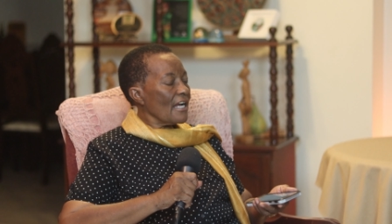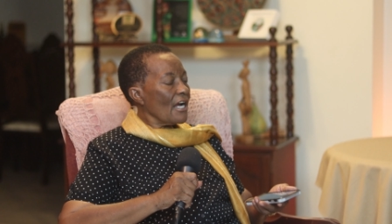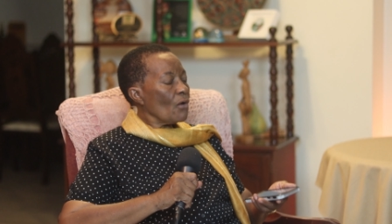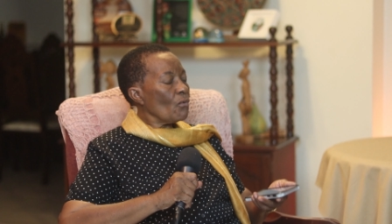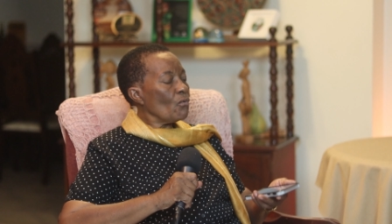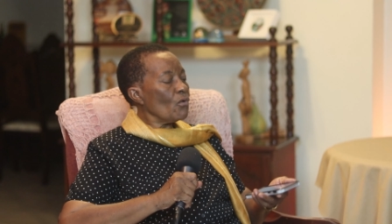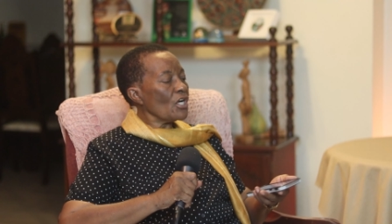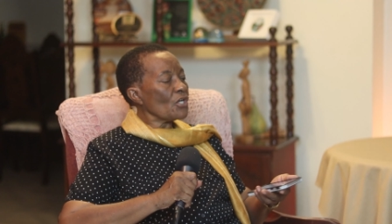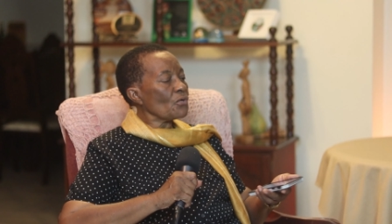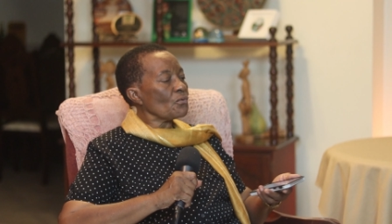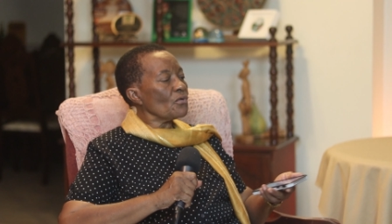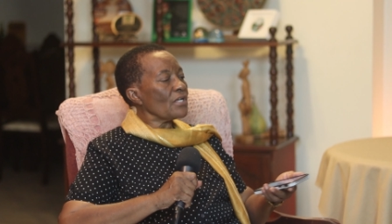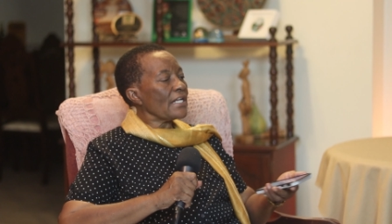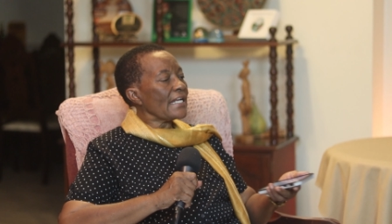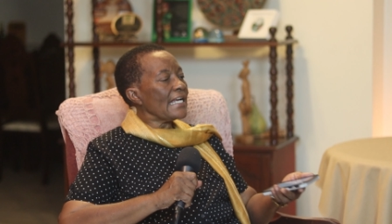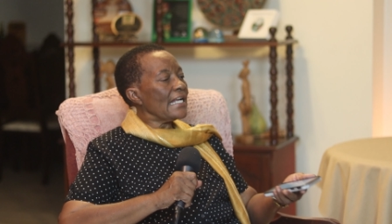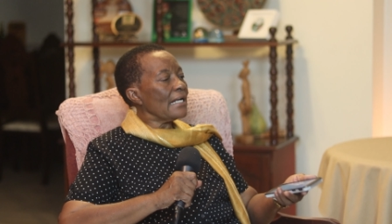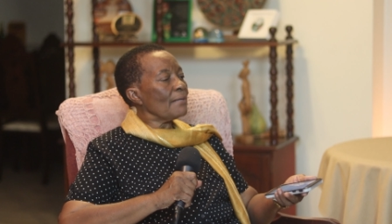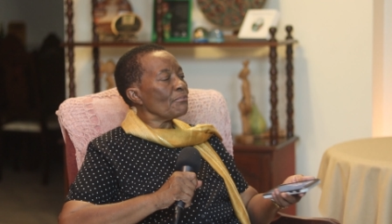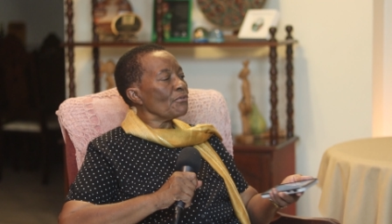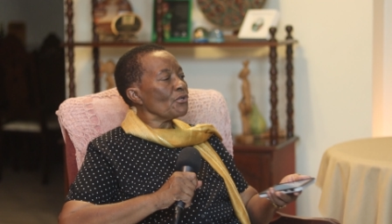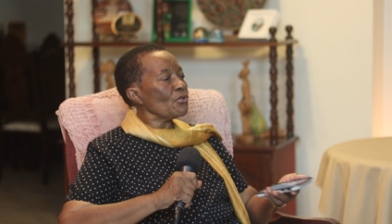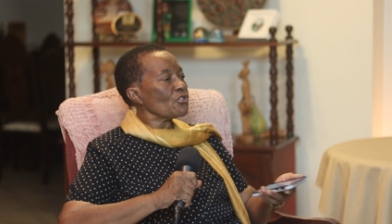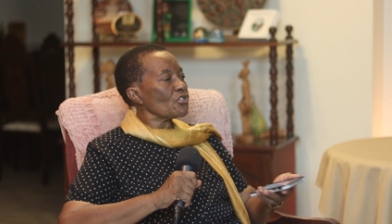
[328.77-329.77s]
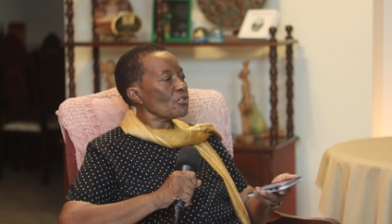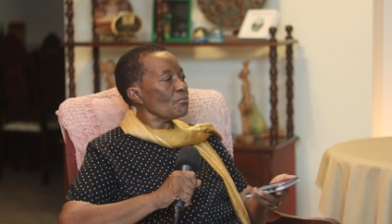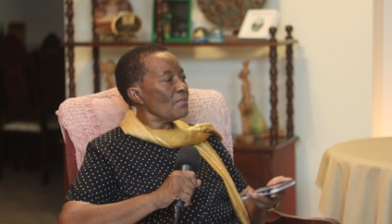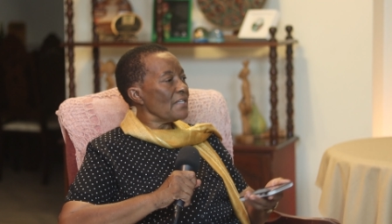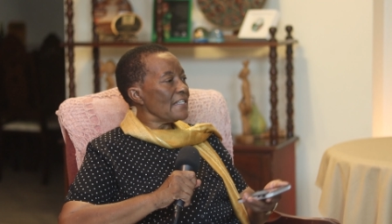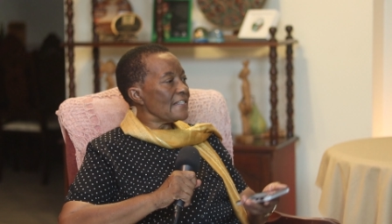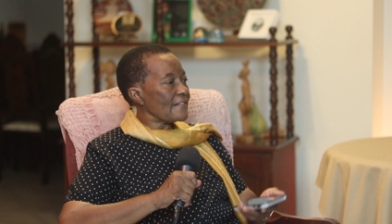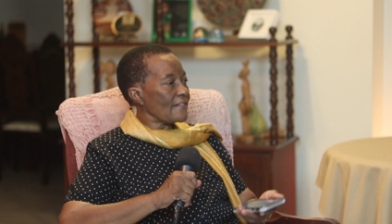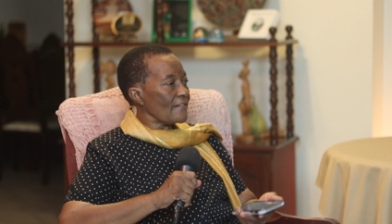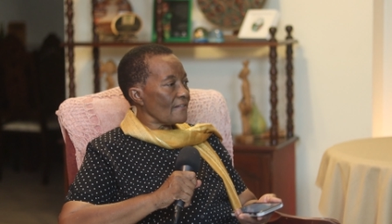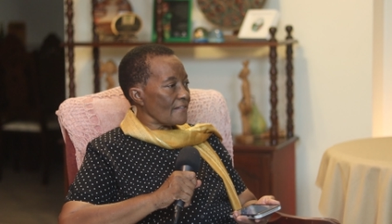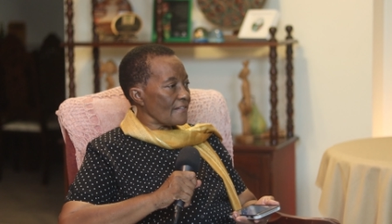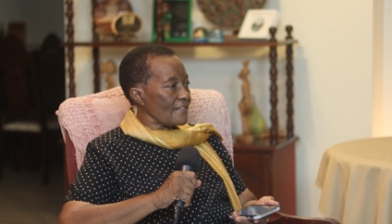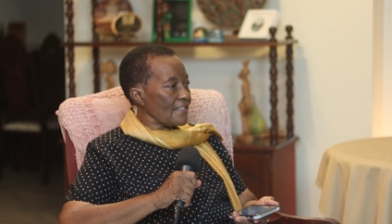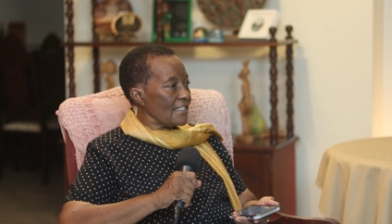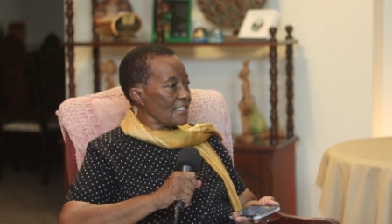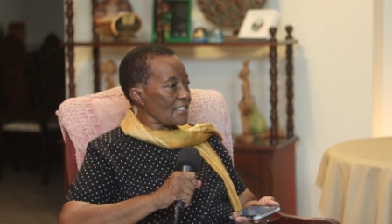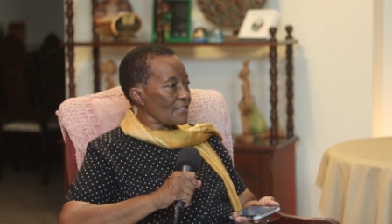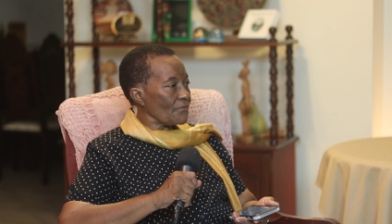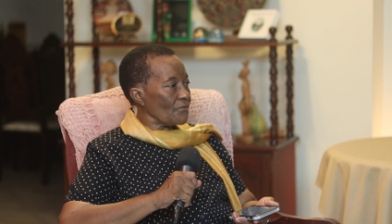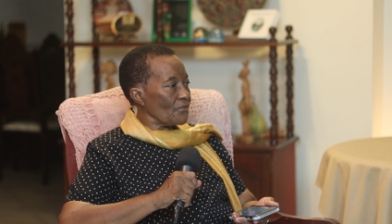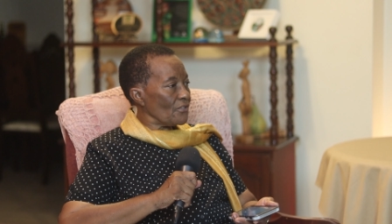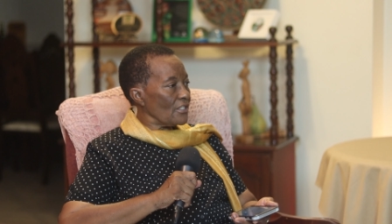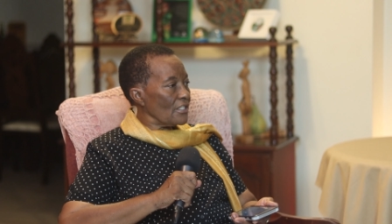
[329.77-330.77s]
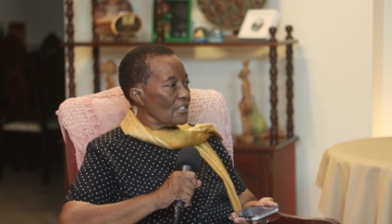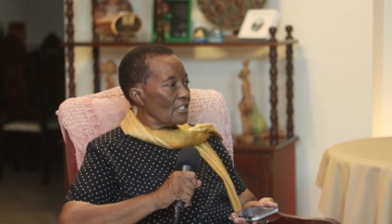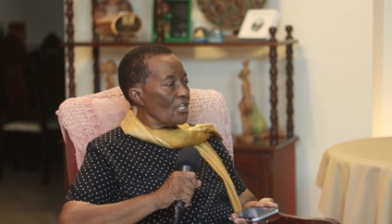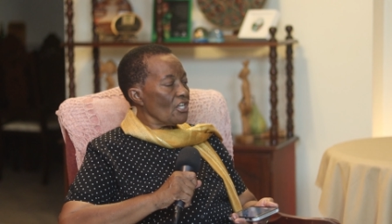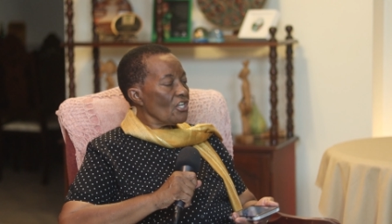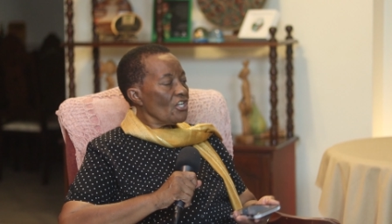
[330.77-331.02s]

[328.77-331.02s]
what would help you to be successful.